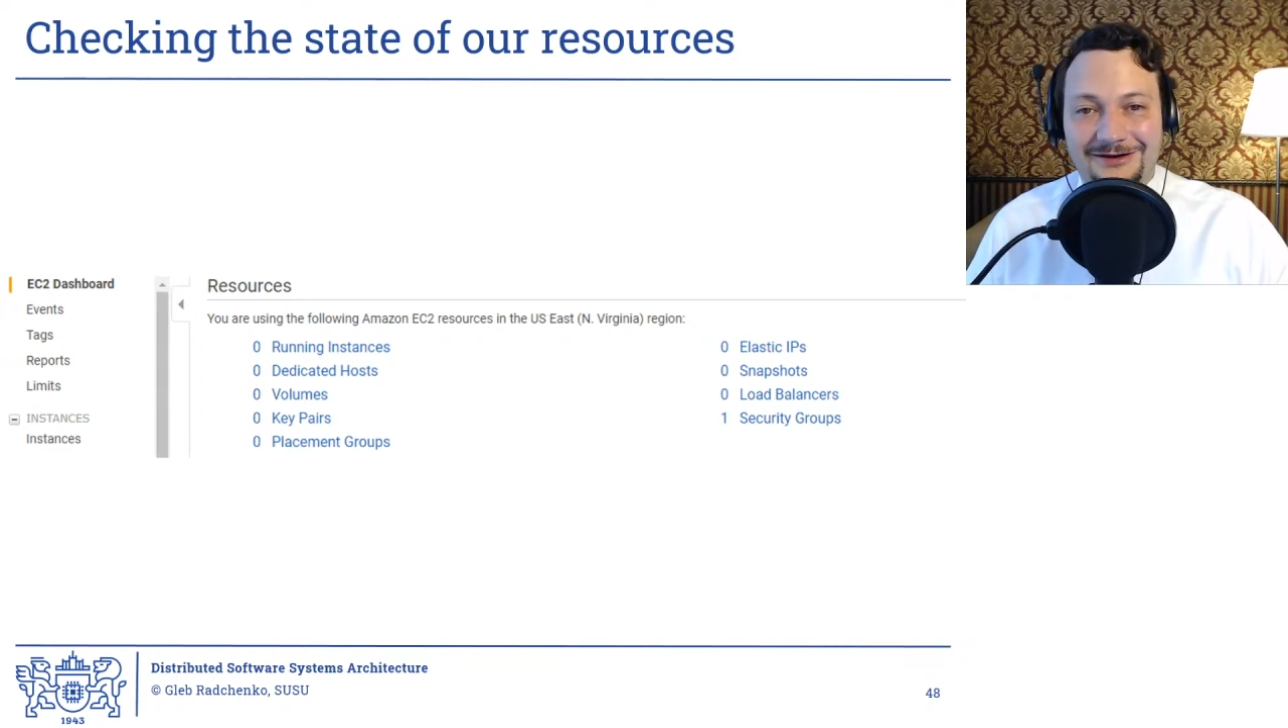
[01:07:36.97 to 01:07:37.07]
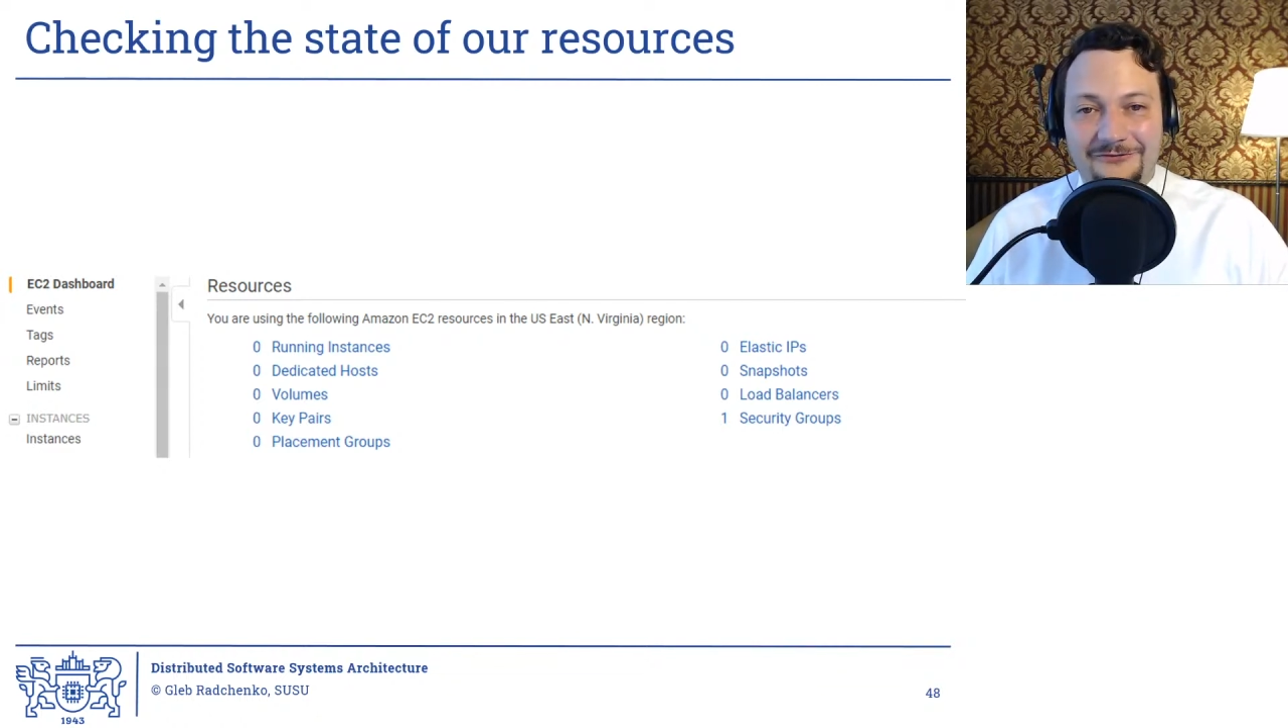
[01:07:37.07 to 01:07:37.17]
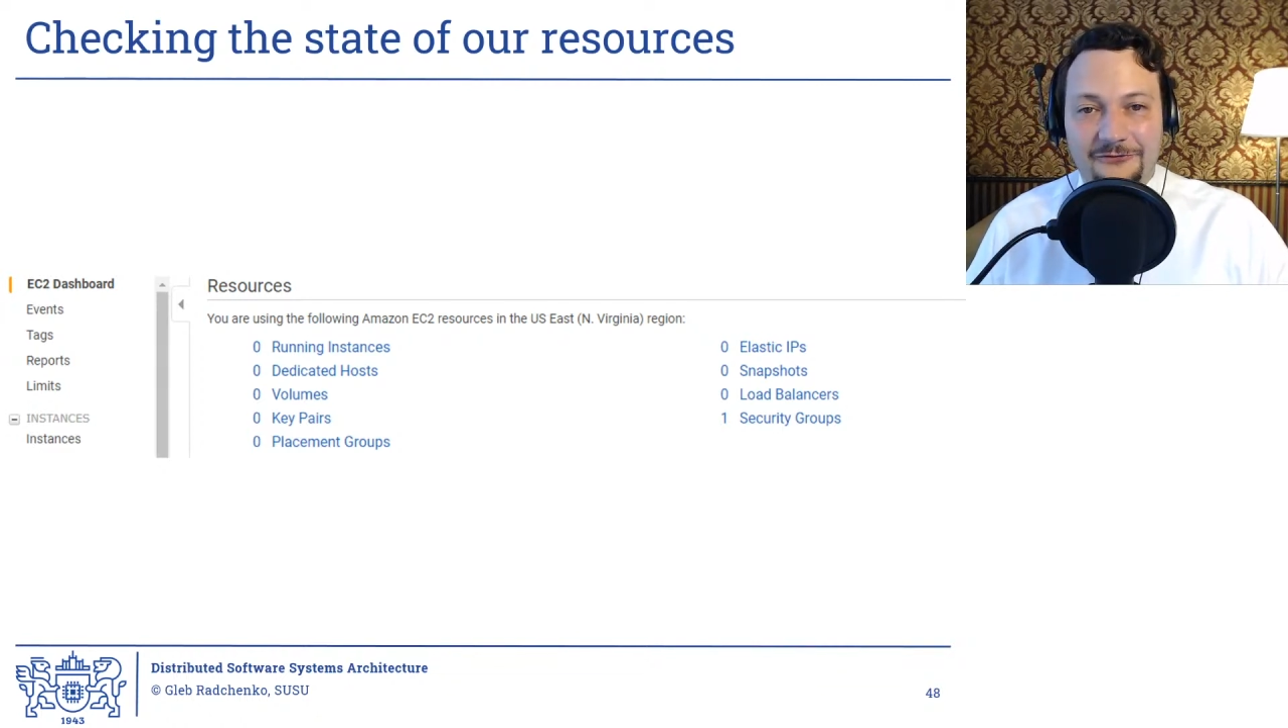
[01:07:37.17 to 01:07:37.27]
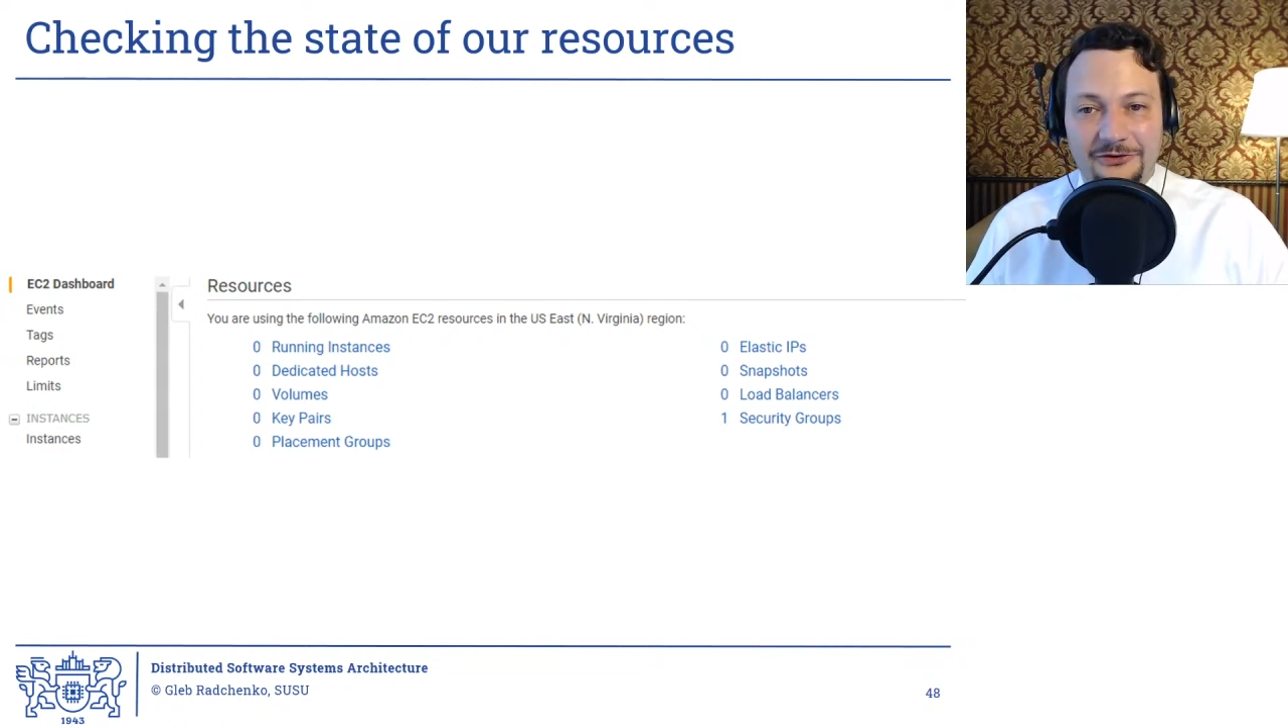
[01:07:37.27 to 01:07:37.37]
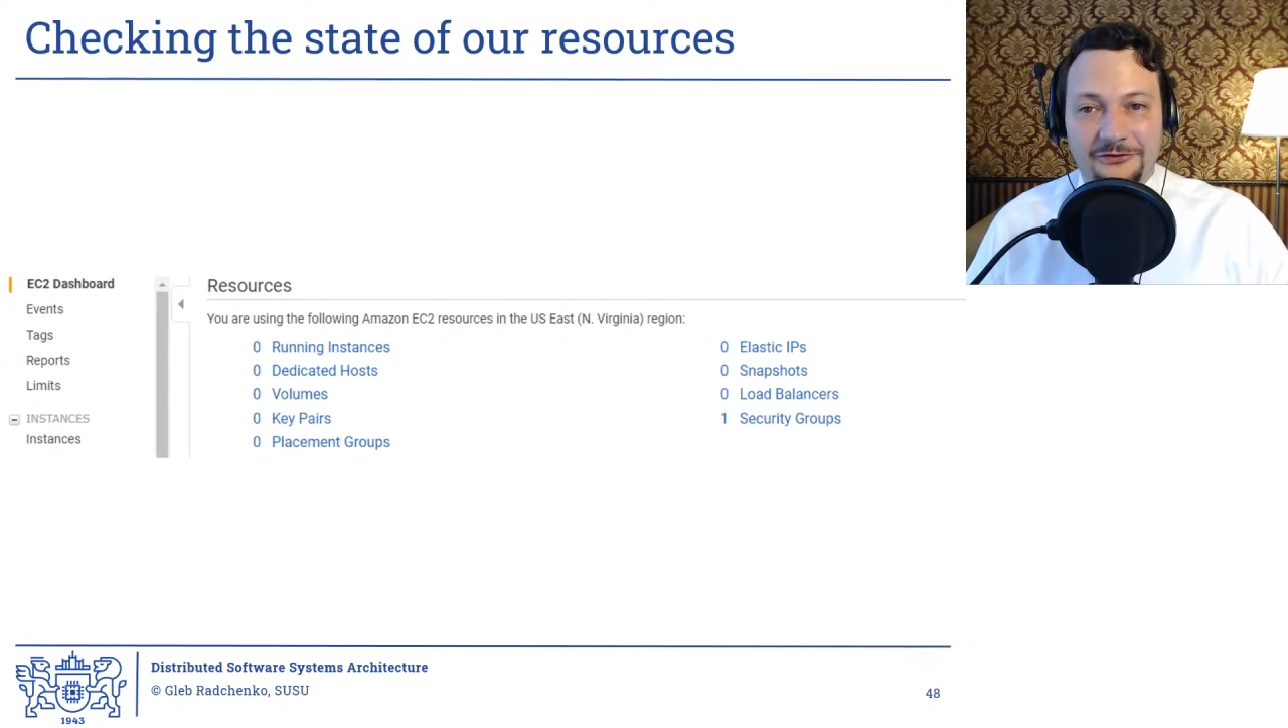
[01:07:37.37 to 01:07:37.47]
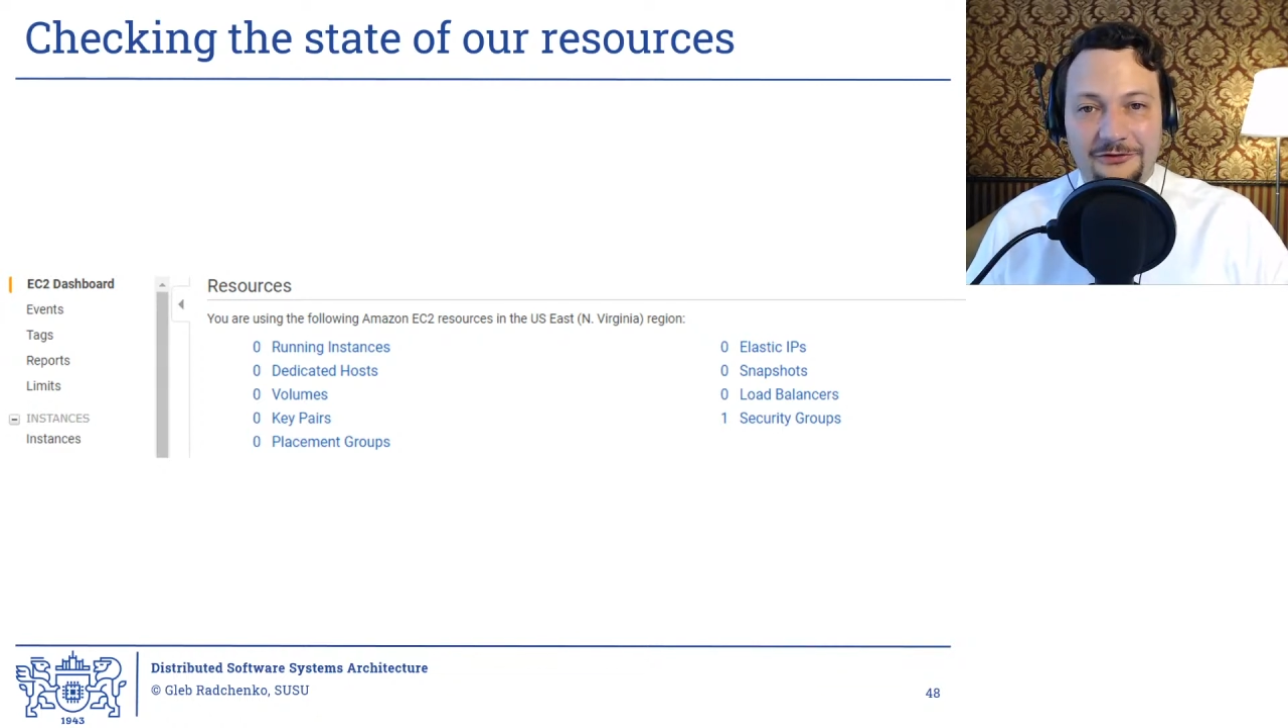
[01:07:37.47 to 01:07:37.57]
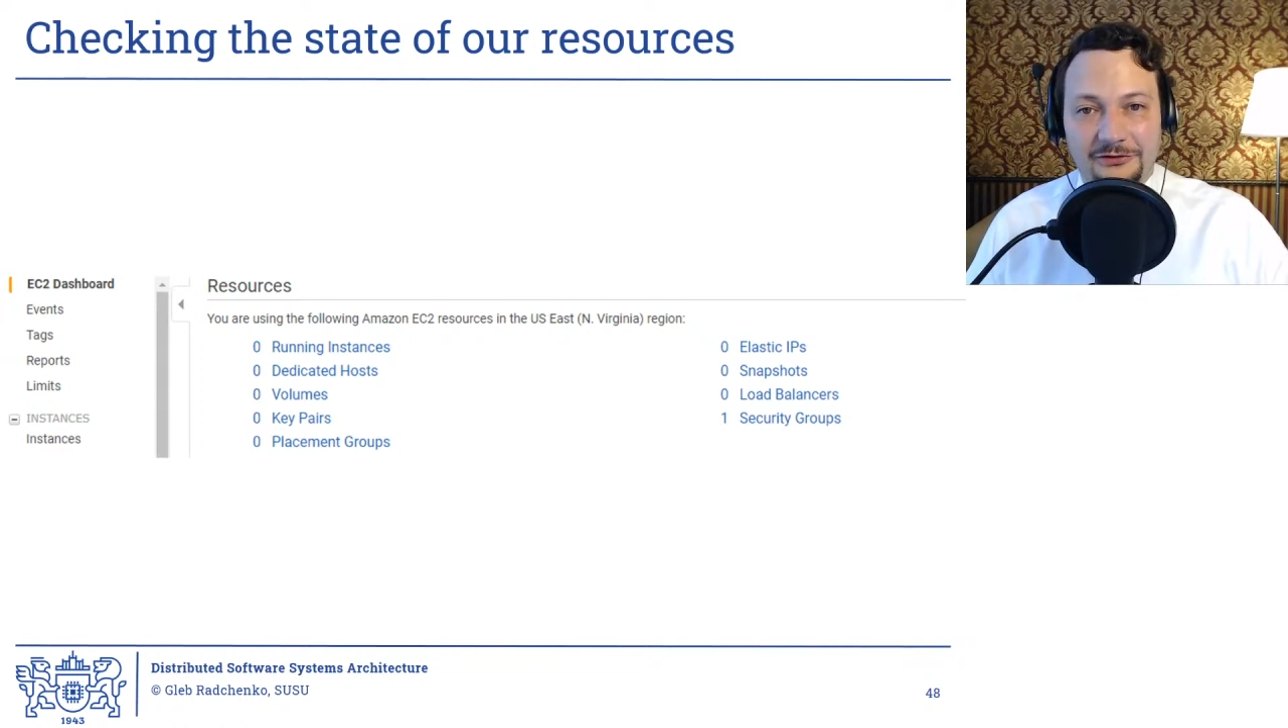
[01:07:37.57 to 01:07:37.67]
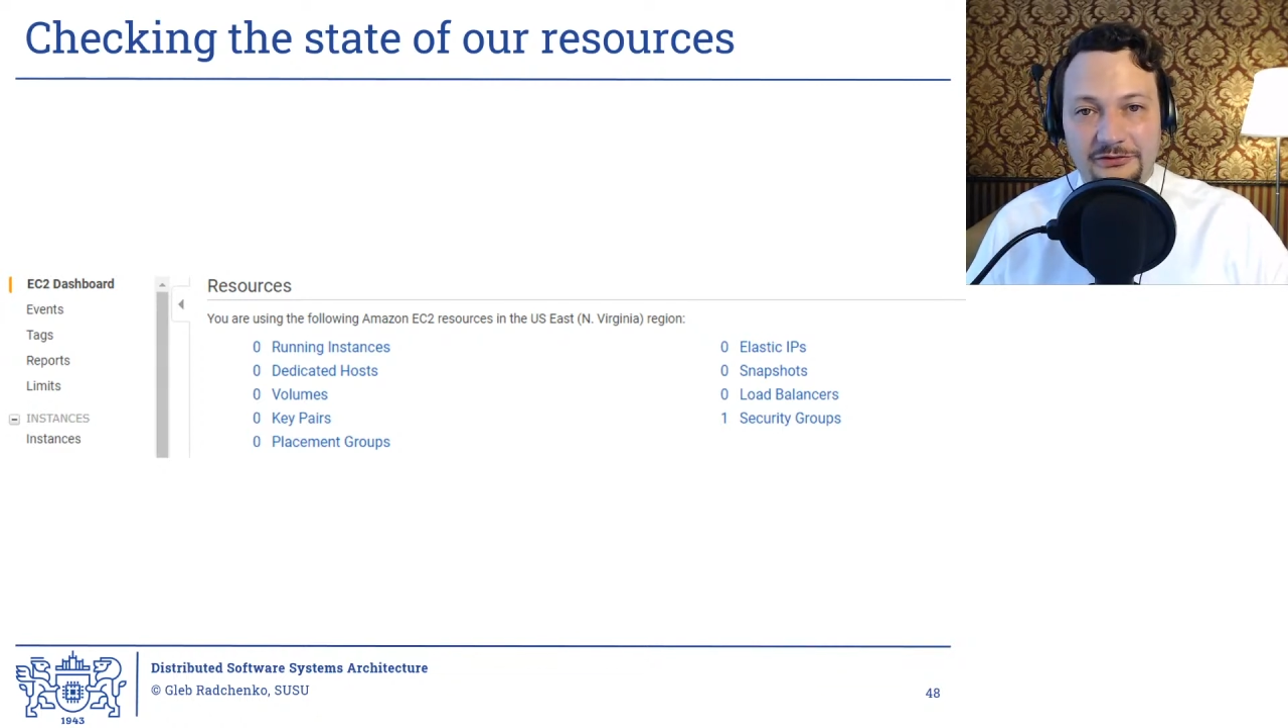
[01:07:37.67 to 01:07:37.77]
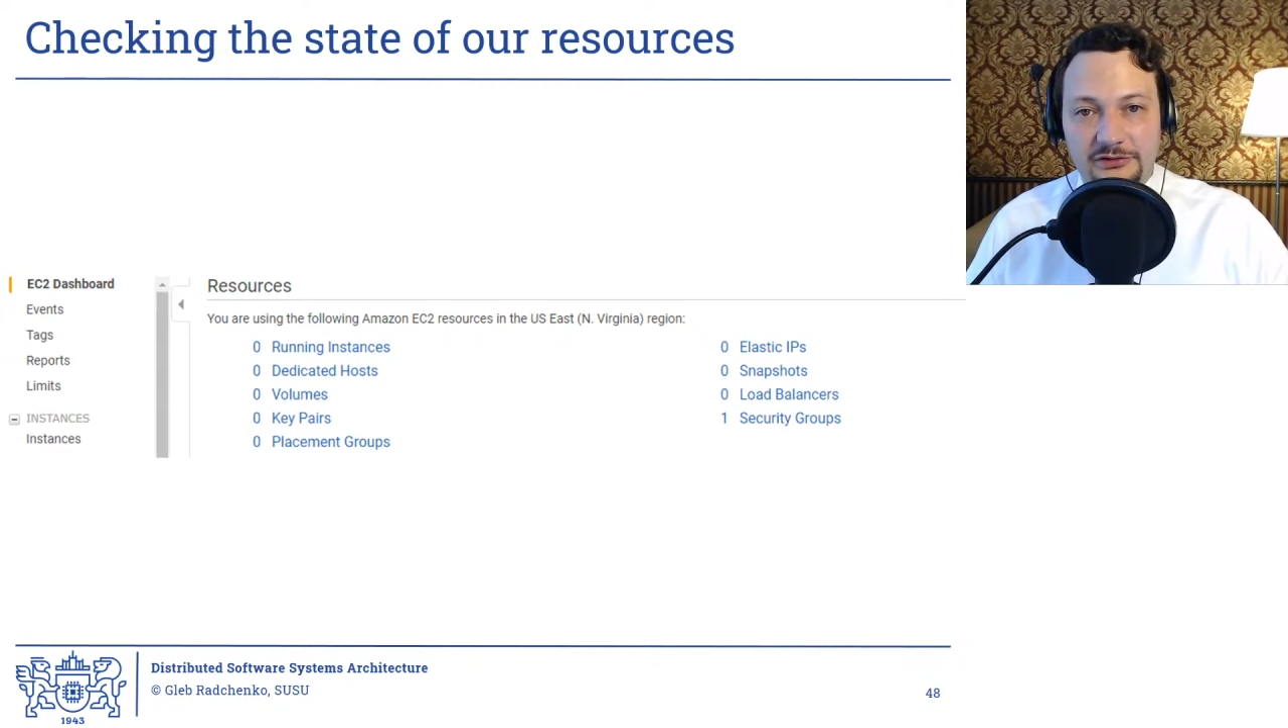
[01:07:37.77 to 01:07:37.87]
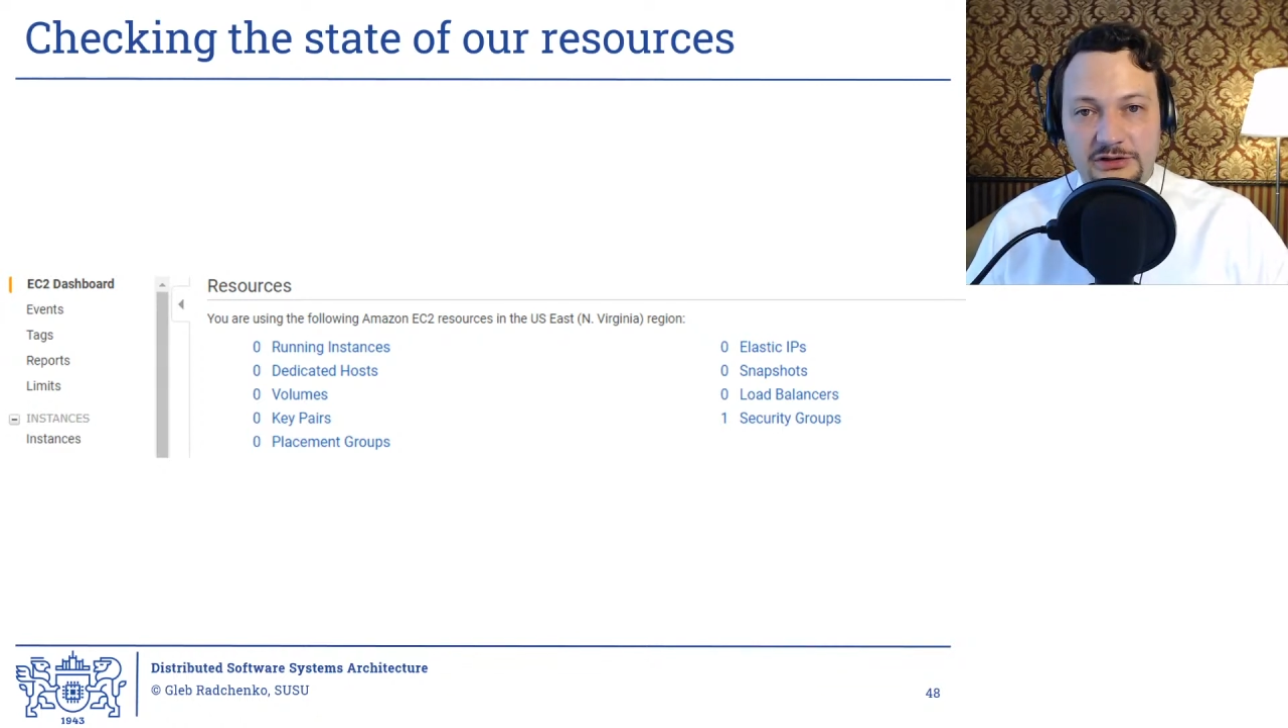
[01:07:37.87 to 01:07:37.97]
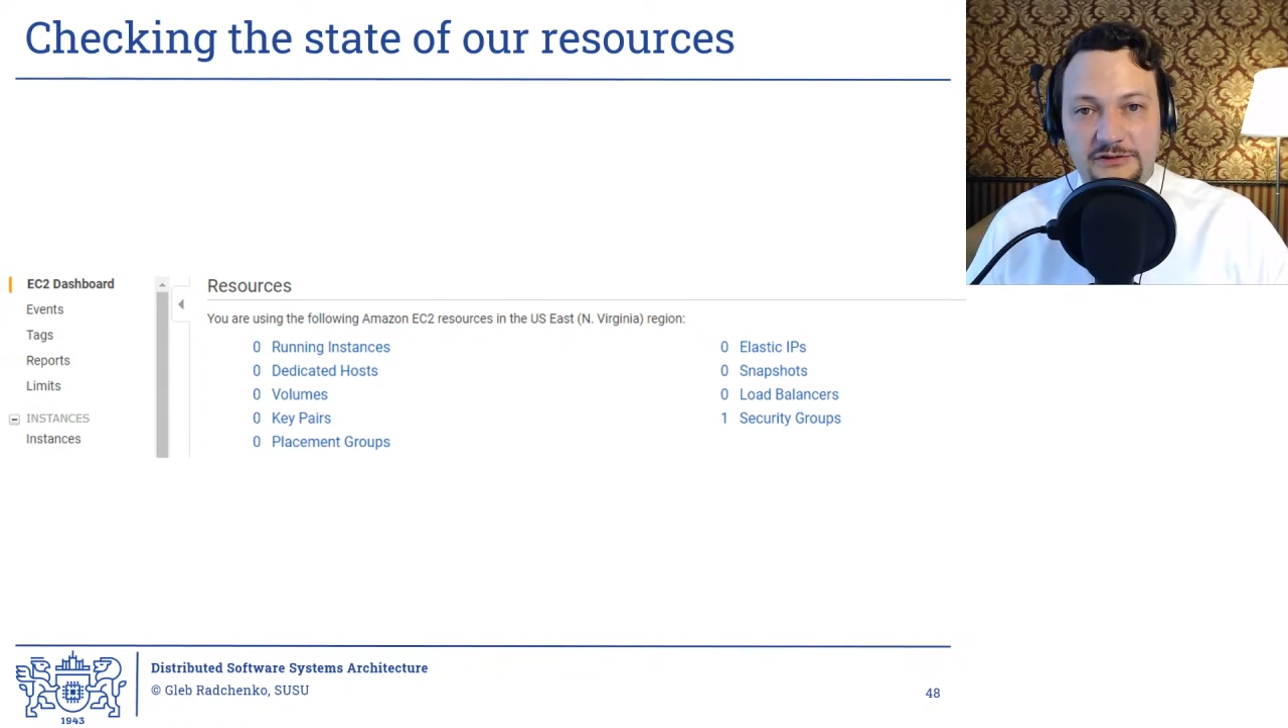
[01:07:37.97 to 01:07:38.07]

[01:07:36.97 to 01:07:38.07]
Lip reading: for all